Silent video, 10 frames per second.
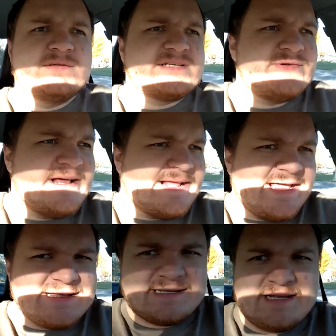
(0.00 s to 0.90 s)
What's going on,
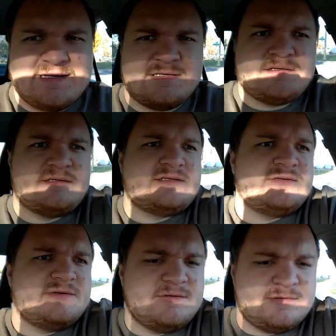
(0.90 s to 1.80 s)
guys?
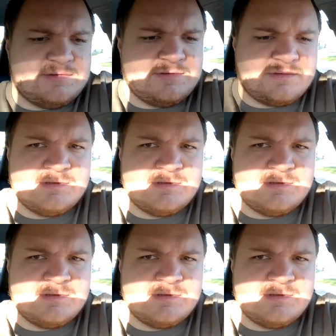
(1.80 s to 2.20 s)
So